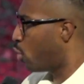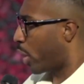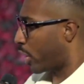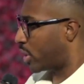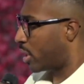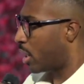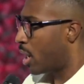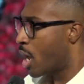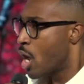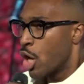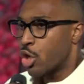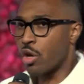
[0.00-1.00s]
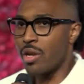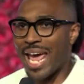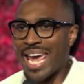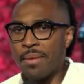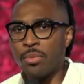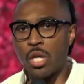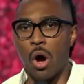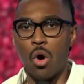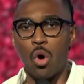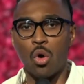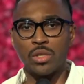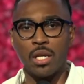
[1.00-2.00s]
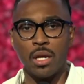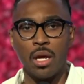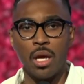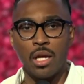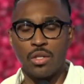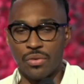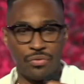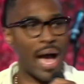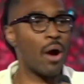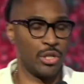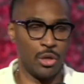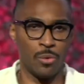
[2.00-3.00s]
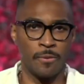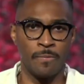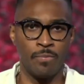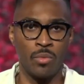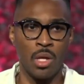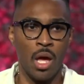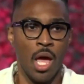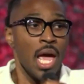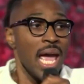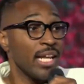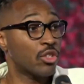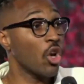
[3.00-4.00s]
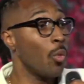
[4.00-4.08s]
worked. Your name told your value. And so